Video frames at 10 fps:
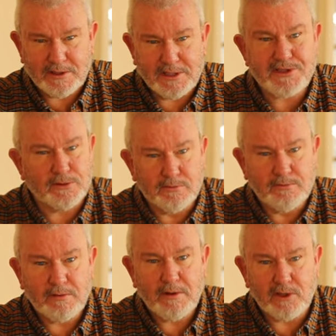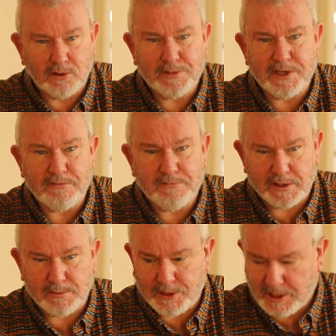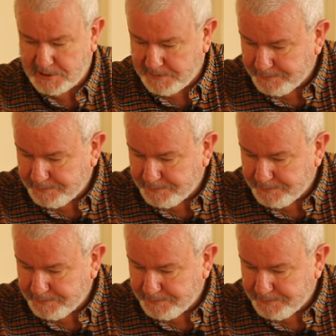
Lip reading: its own company, Fire Brigade.